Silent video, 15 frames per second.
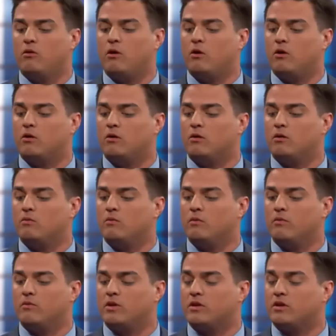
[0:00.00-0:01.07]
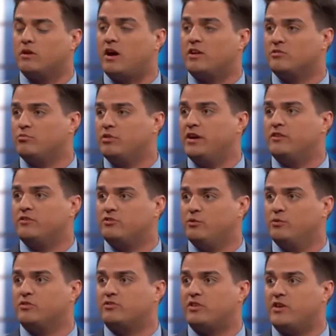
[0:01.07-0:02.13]
her contemplating
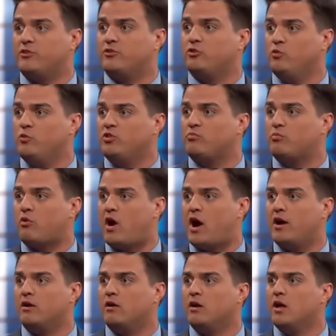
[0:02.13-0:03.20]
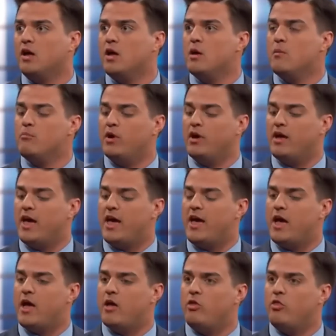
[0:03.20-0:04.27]
suicide the 2 weeks prior. But
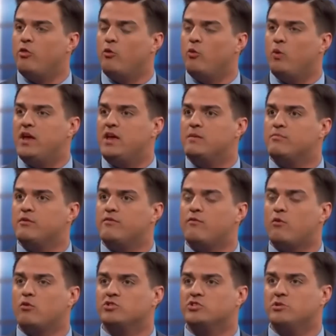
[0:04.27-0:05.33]
the week before she